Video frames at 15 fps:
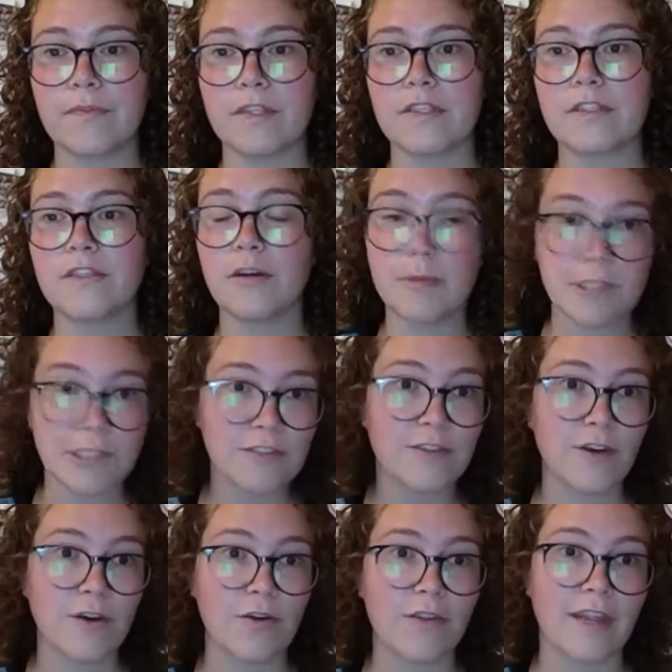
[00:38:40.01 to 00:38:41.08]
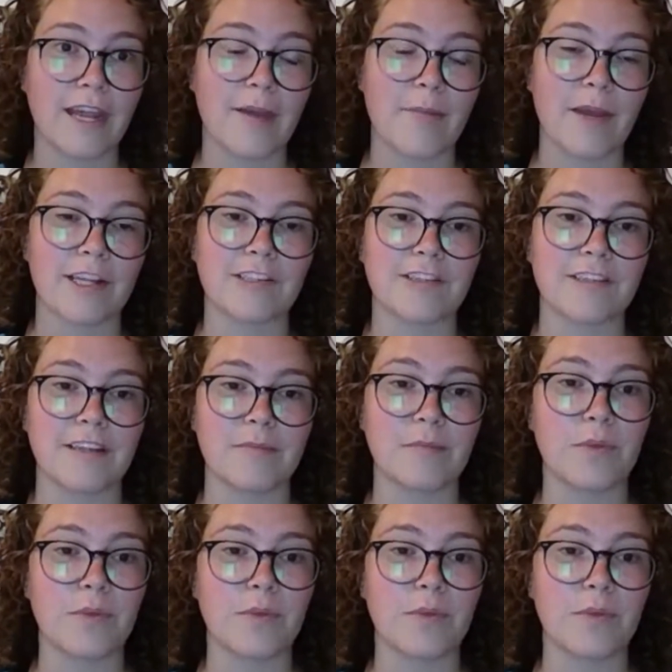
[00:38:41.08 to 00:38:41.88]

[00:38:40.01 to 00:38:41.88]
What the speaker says: So much so that I'm actually